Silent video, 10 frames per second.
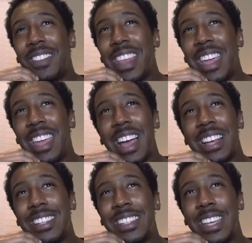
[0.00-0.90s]
thing I
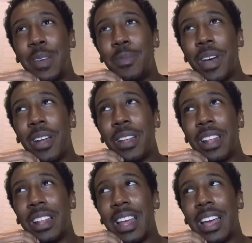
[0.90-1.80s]
could say about
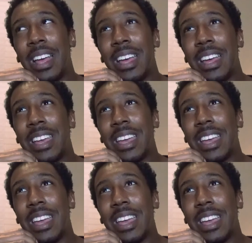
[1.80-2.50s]
it. Like,